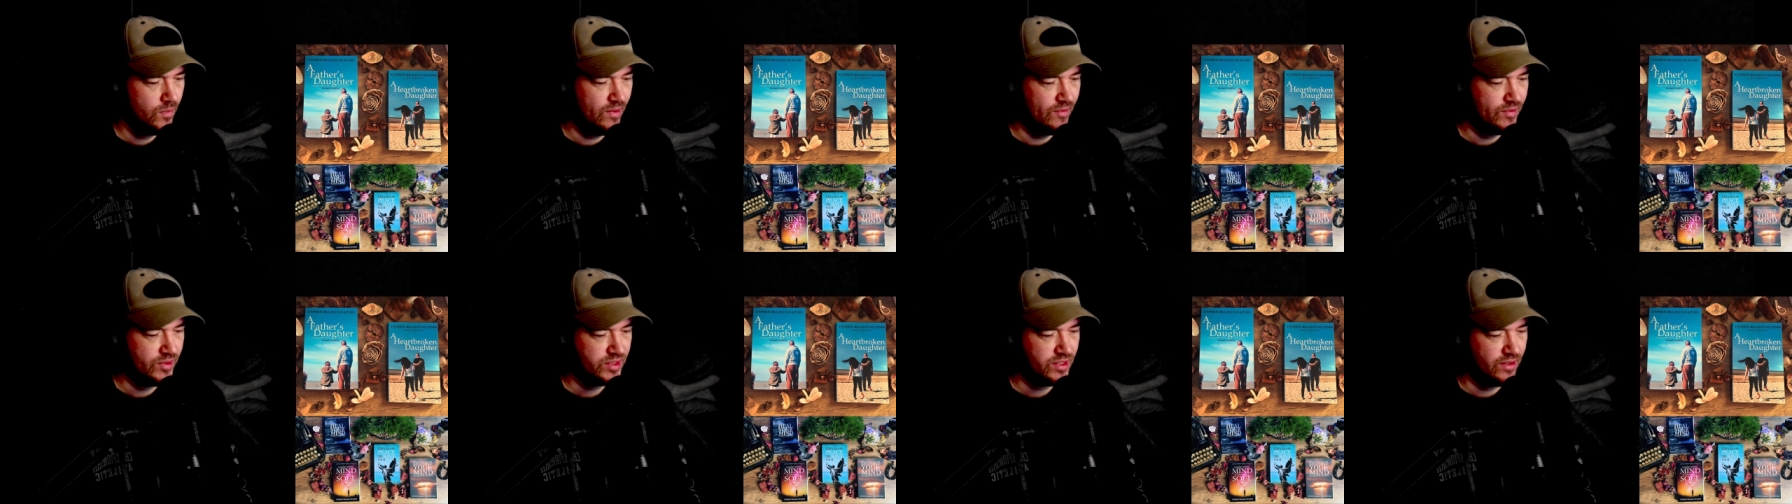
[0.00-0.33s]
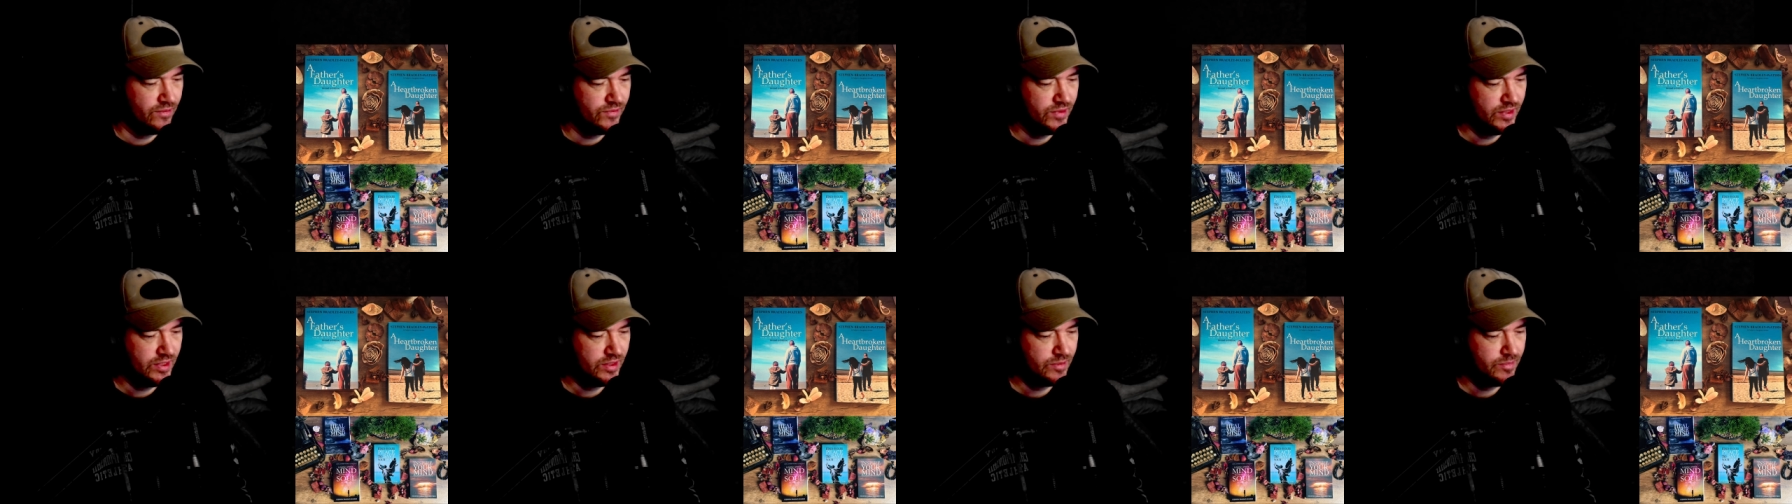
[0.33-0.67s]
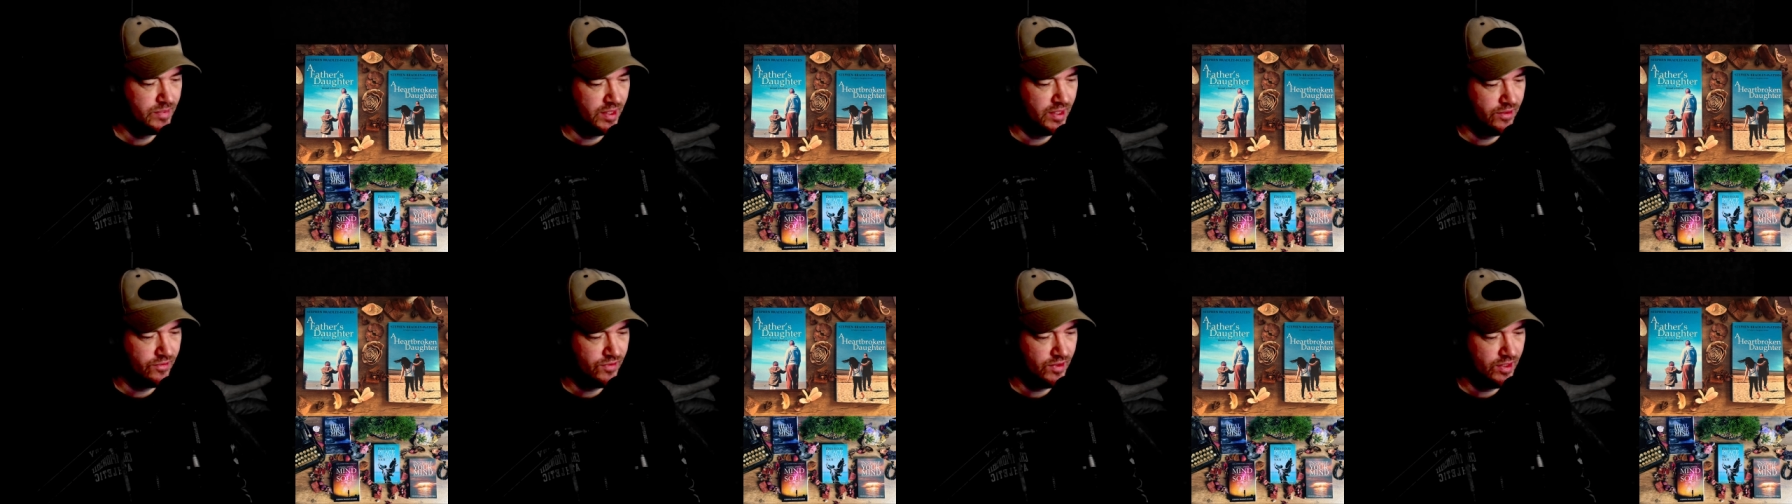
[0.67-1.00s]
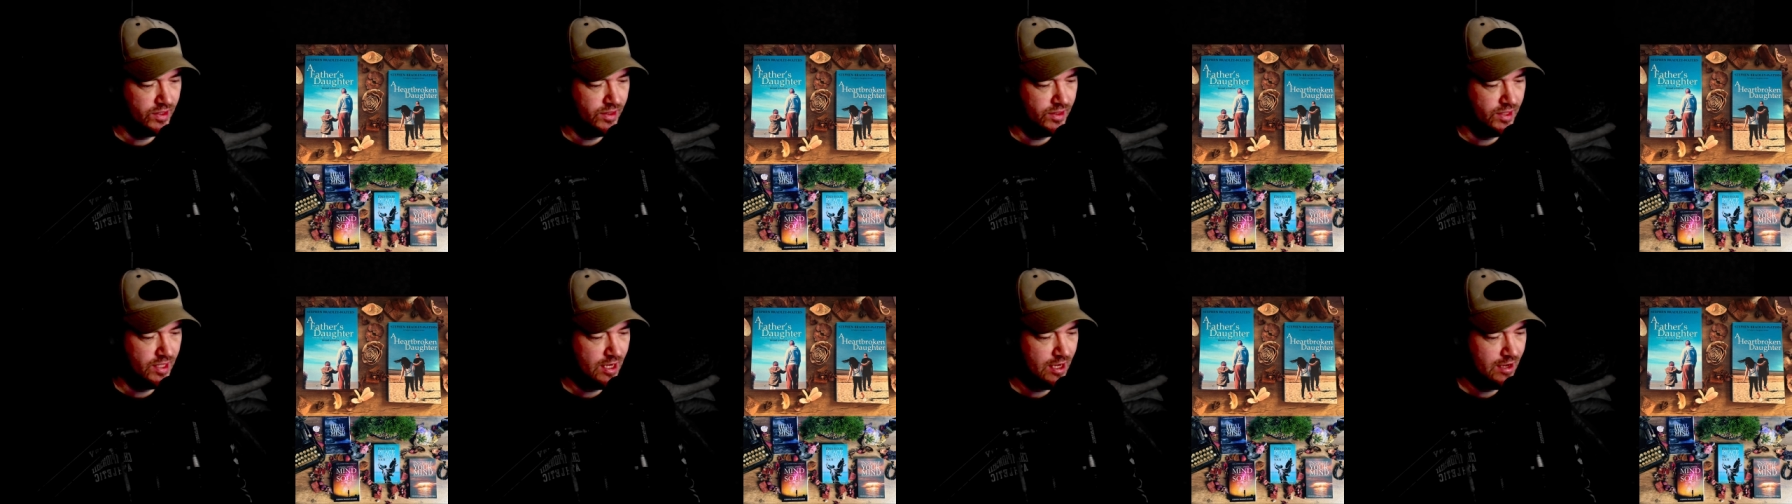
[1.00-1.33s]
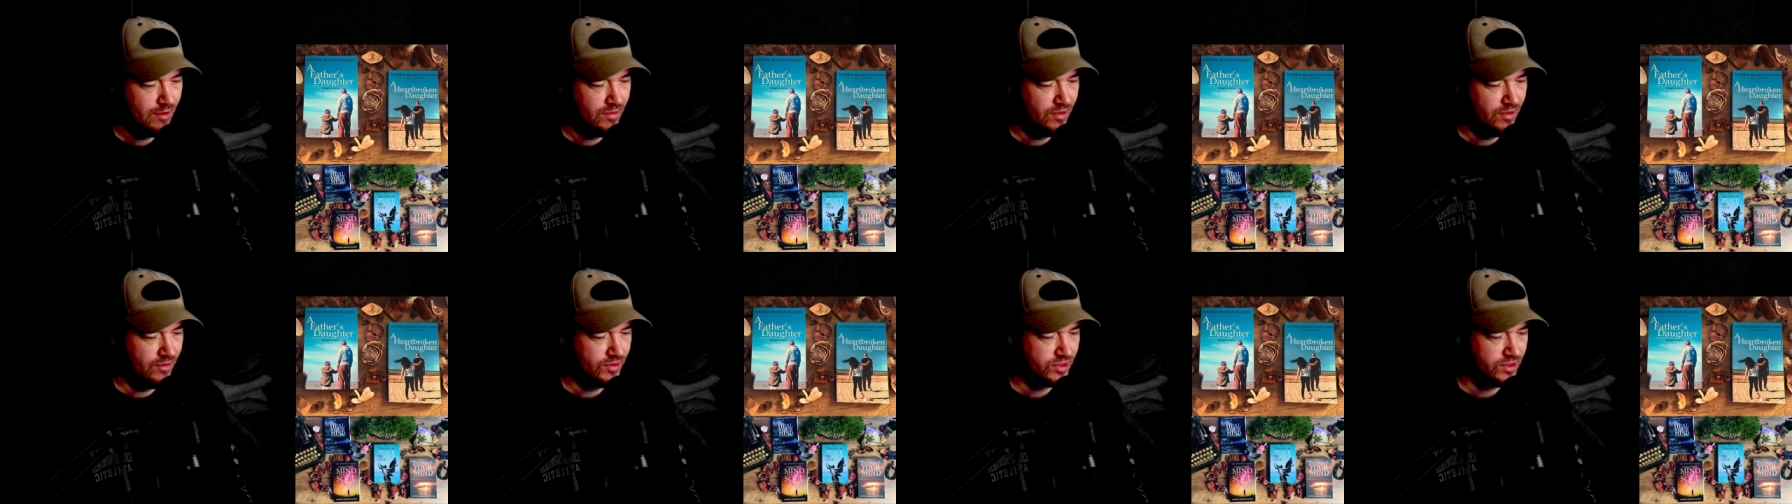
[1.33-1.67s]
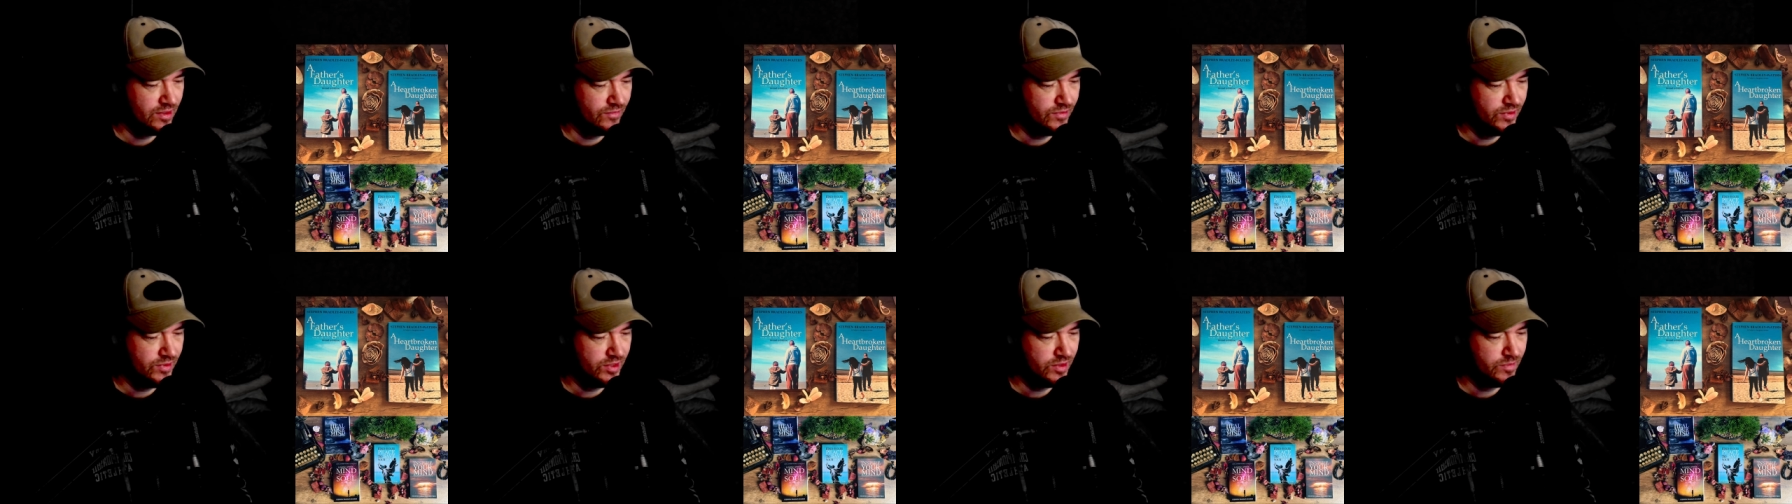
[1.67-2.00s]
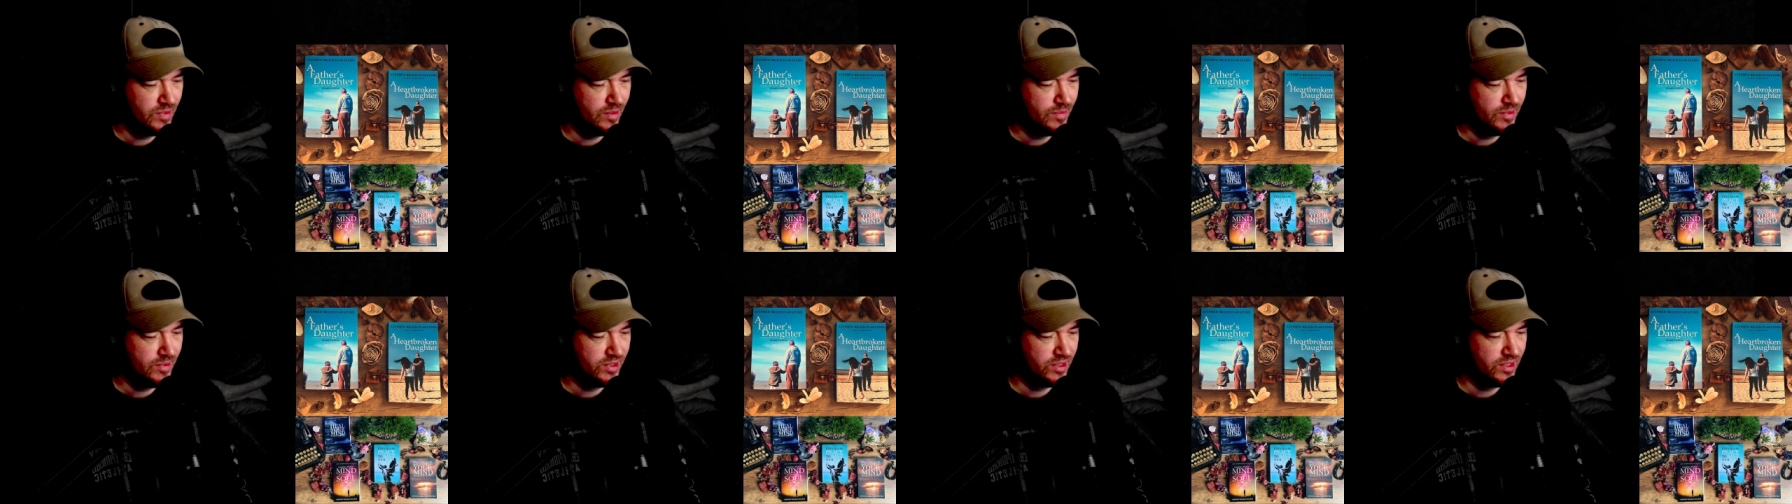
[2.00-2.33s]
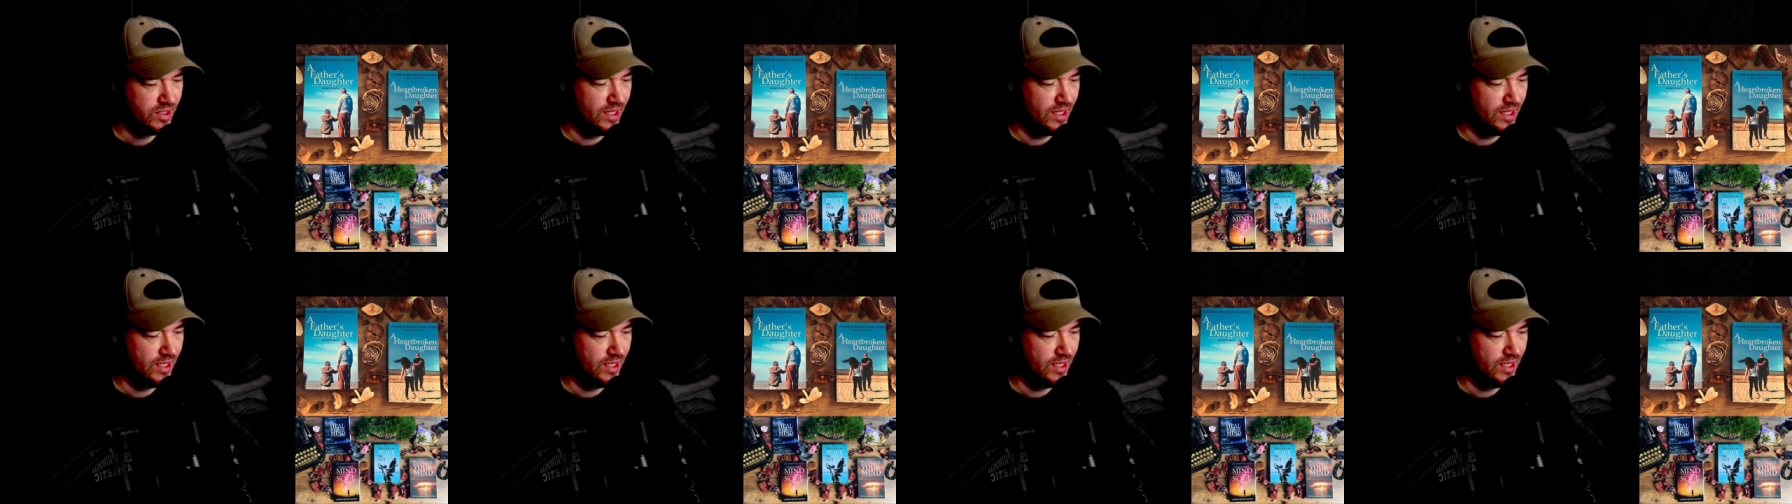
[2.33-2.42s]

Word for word: whether something's benefiting them, whether something's maybe